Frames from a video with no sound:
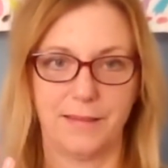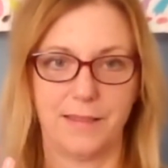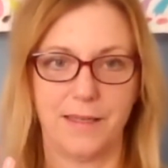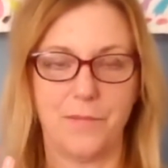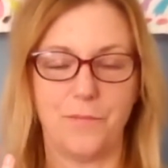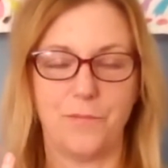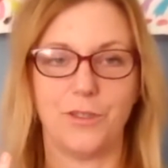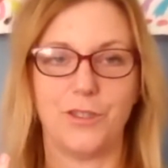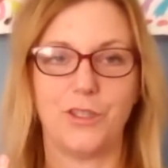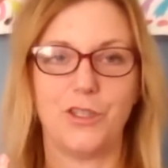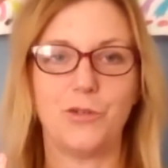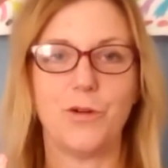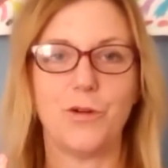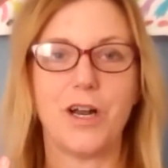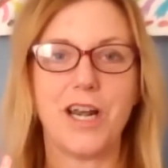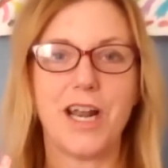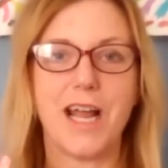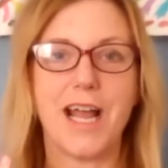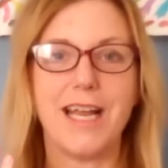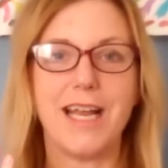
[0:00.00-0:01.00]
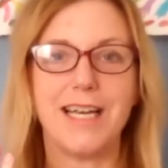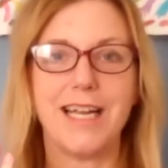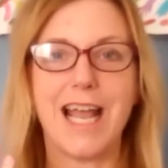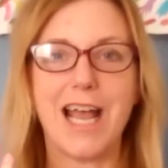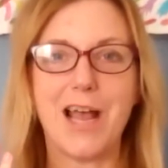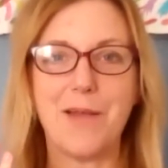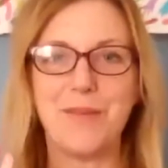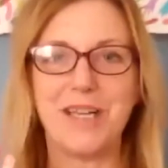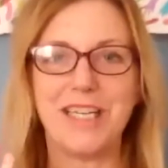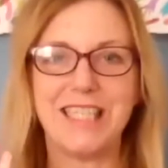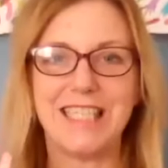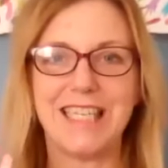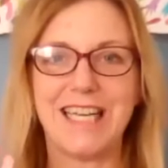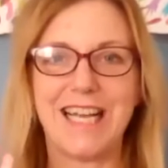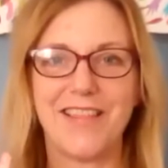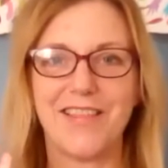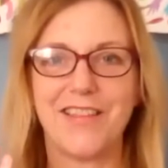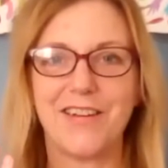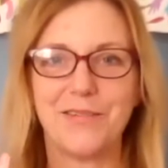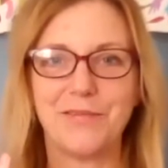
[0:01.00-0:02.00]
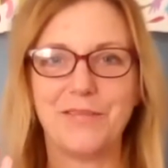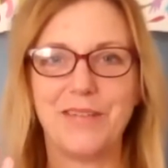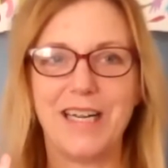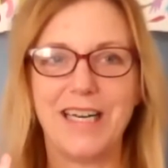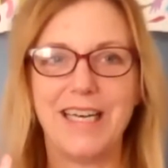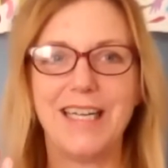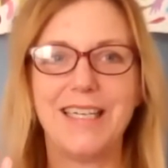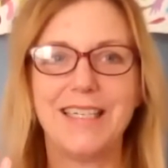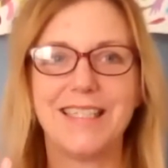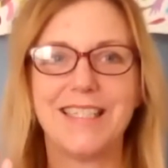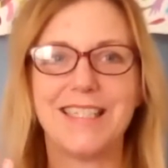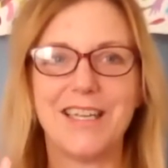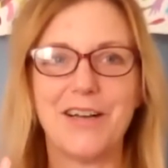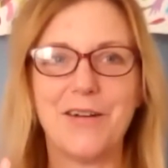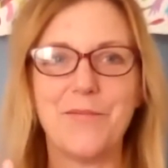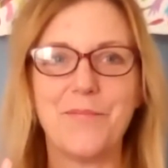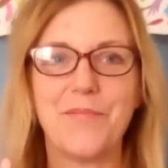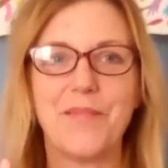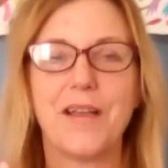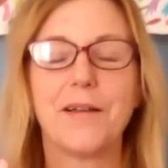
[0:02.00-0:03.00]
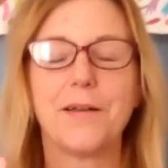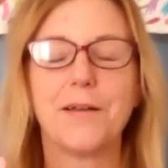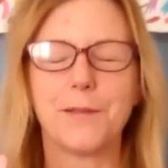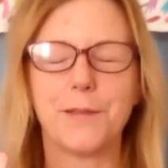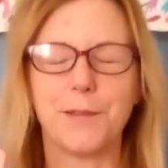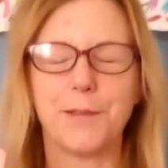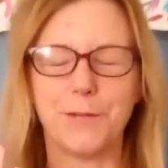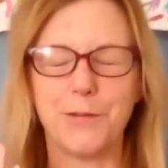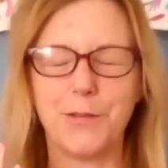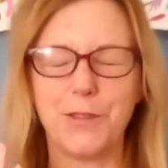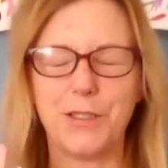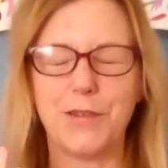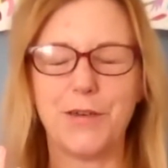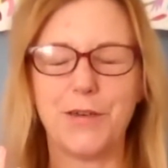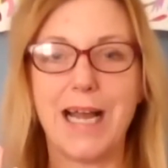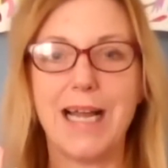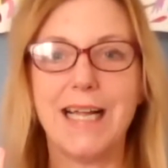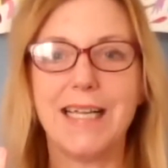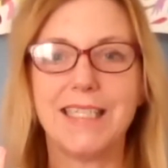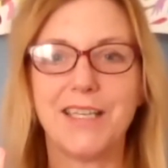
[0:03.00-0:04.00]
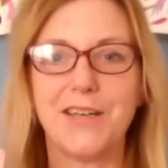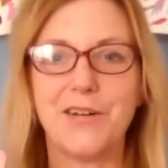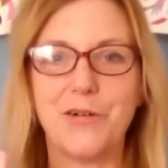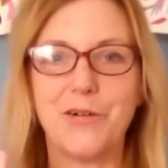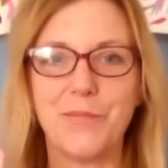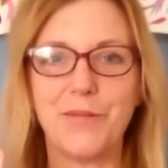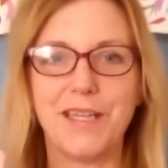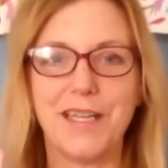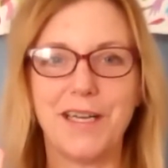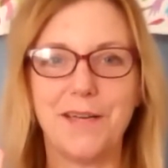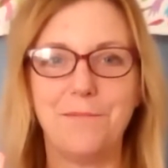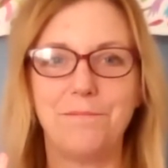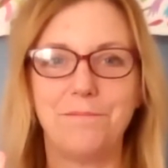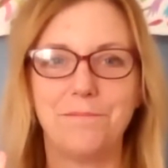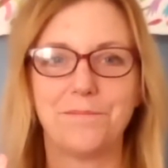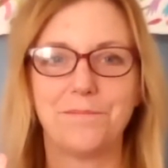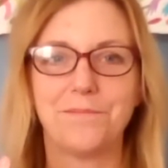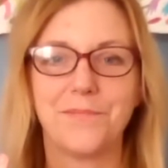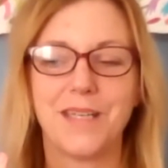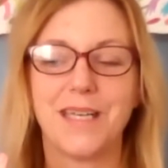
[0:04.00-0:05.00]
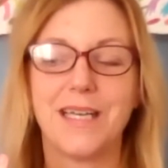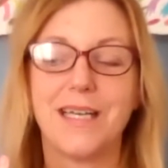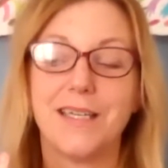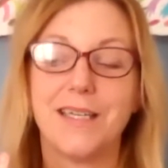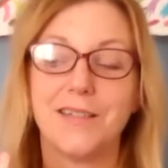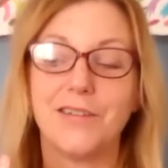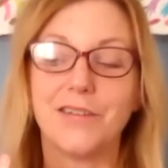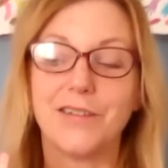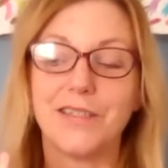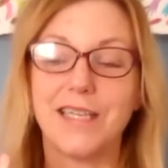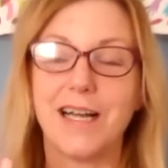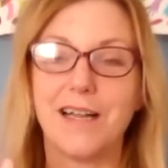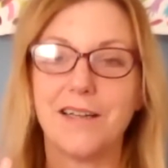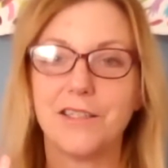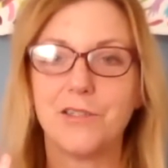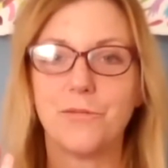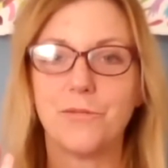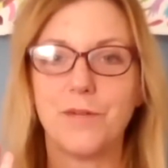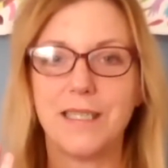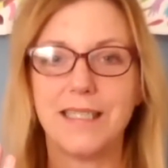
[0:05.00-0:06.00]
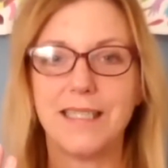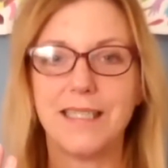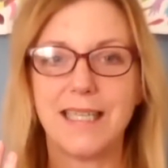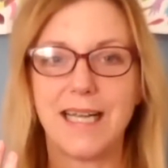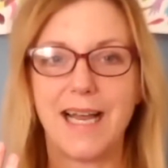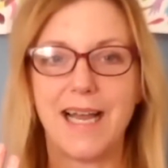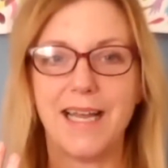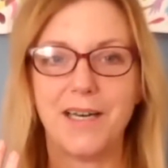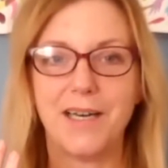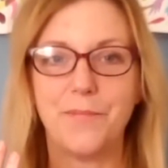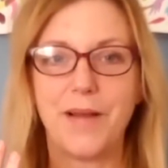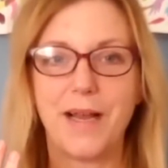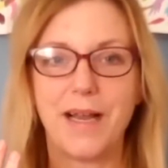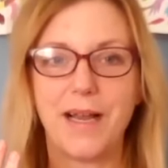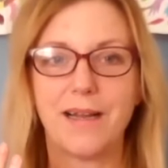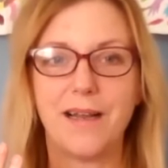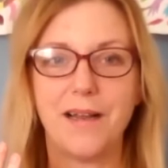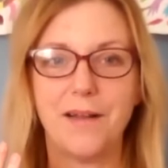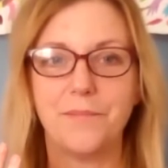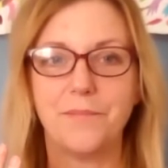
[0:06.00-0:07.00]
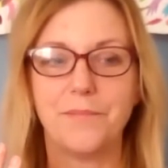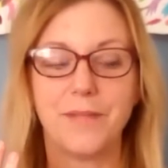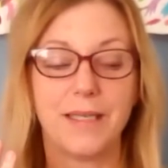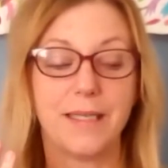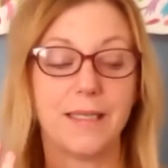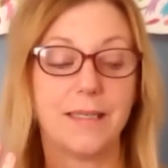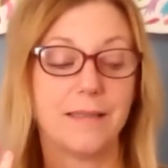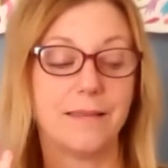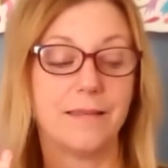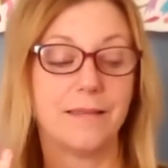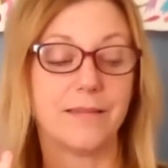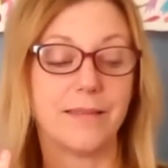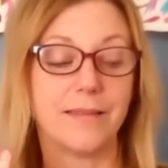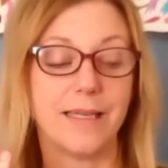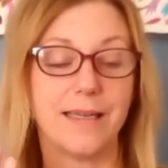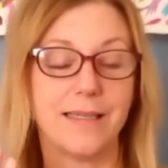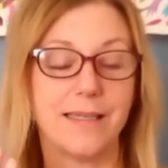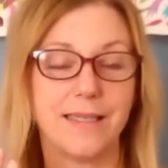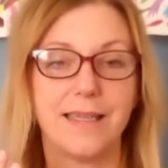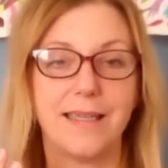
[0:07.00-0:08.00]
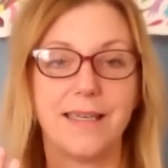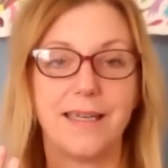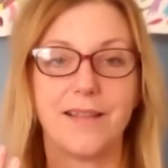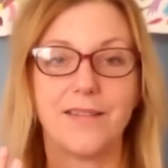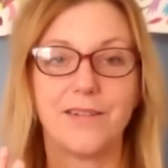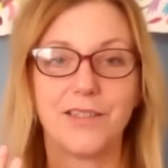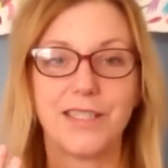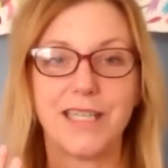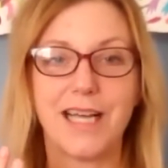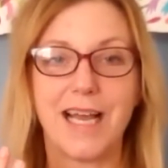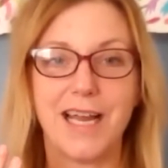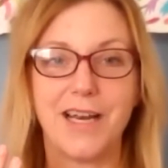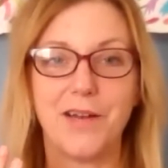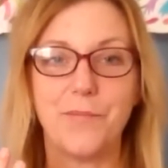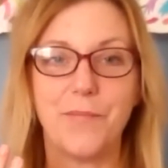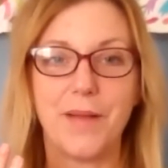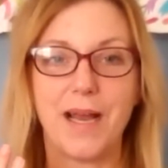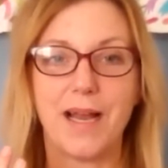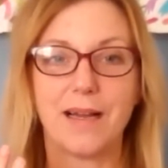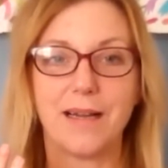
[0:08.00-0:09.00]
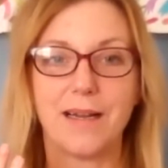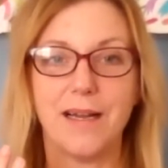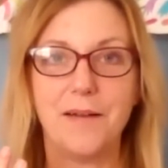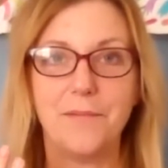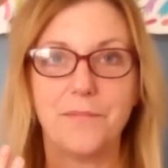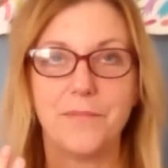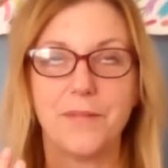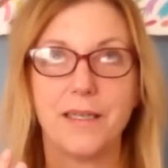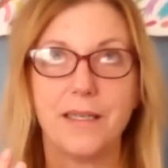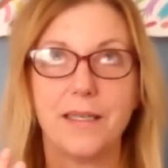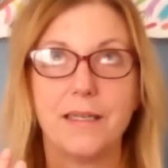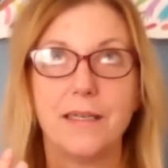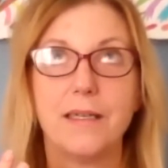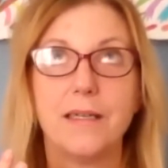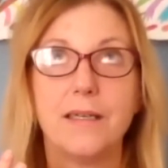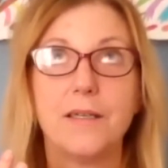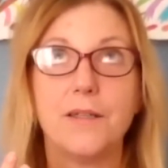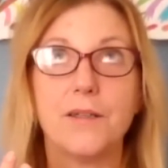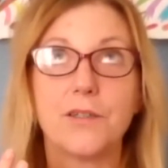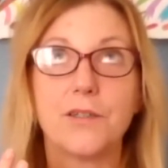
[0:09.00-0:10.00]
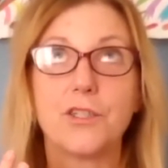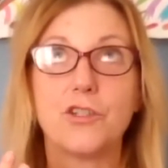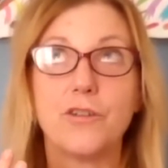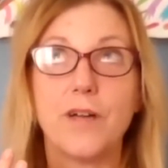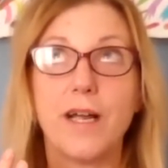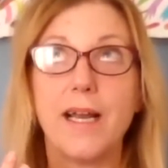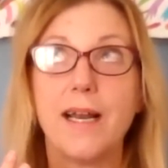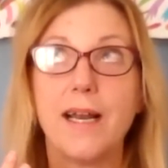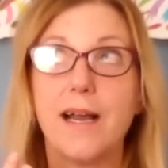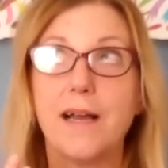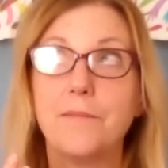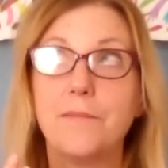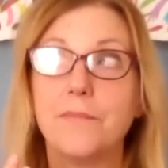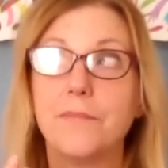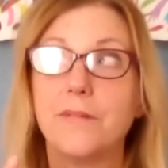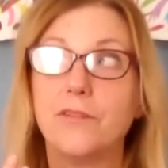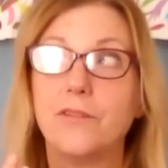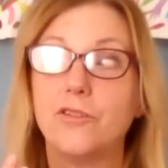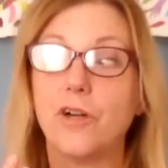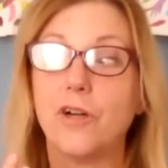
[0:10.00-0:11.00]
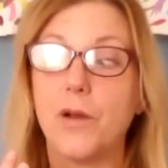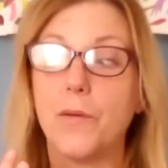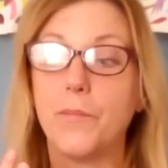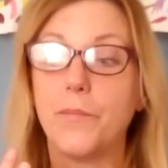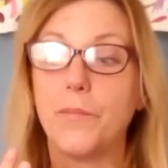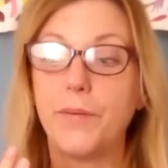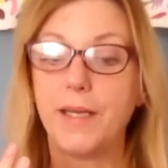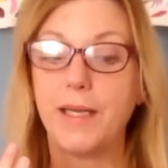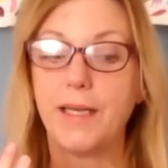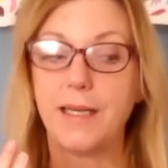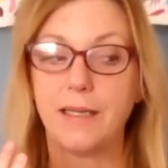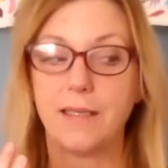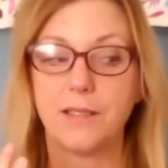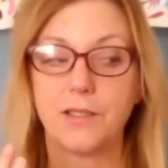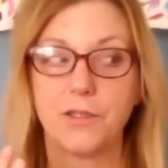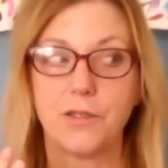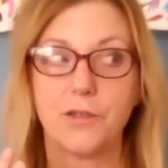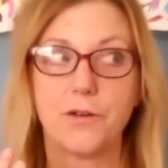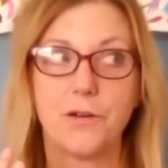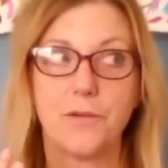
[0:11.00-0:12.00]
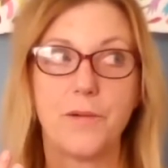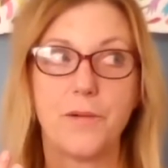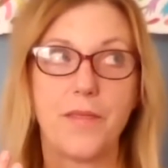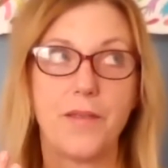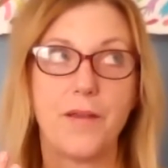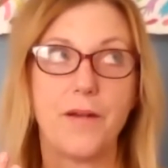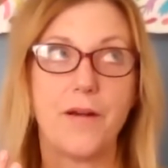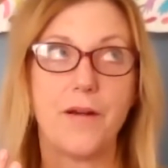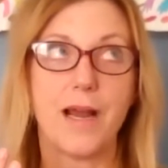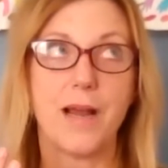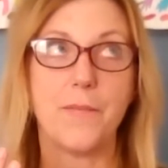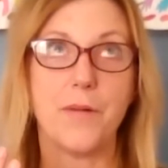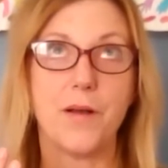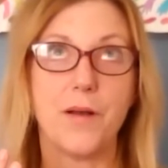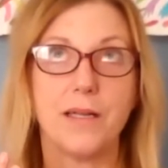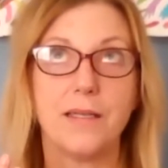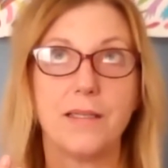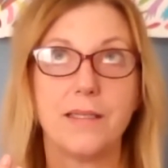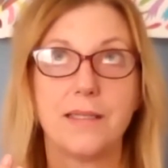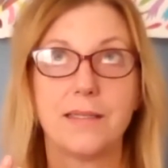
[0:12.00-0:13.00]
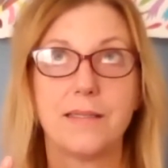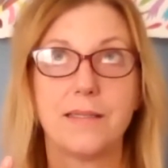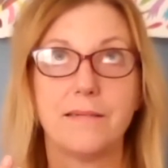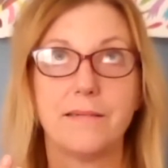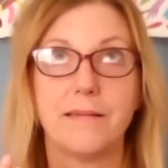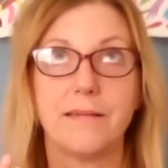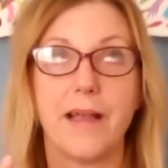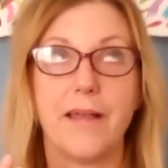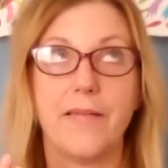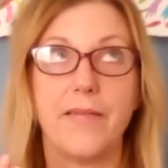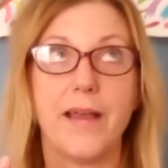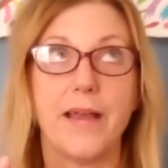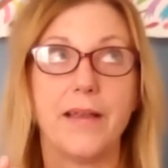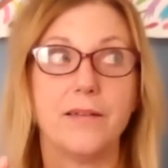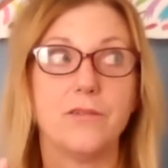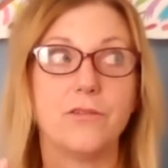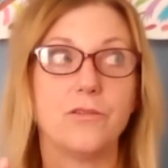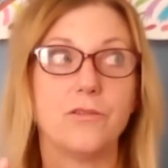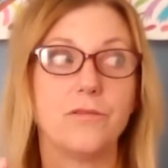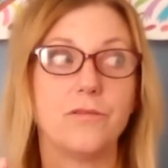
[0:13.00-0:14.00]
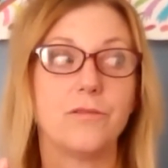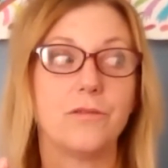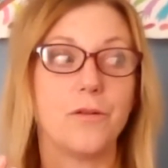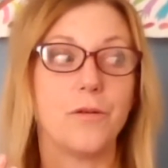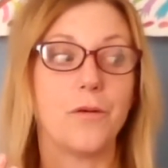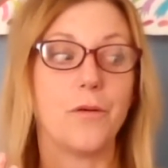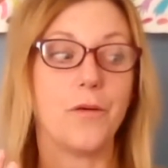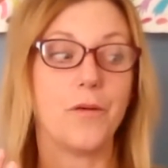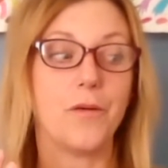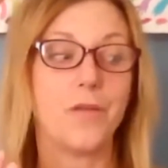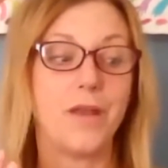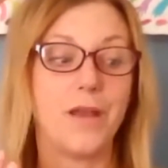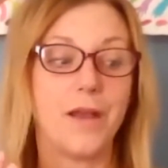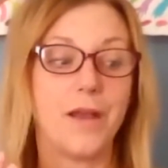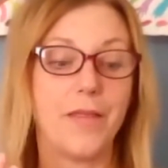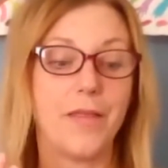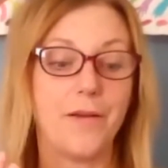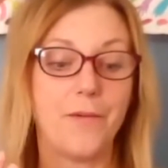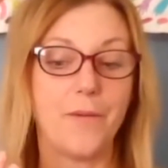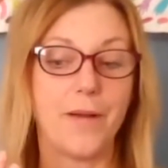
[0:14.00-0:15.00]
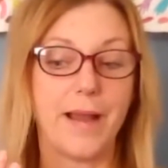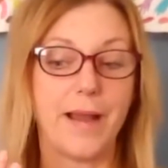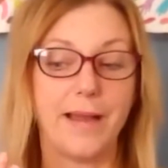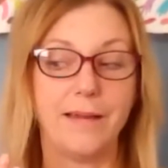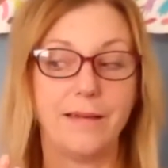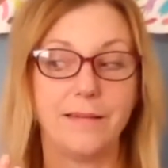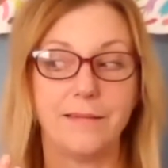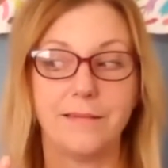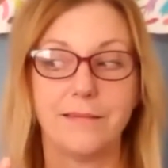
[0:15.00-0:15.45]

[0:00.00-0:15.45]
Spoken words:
And we'll do our 9 gamut together. Ready? So close your eyes and open them. Look down to one side and back up. Look down to the other side and back up. Look straight up. Draw a big circle with your eyeballs. And then go the other way.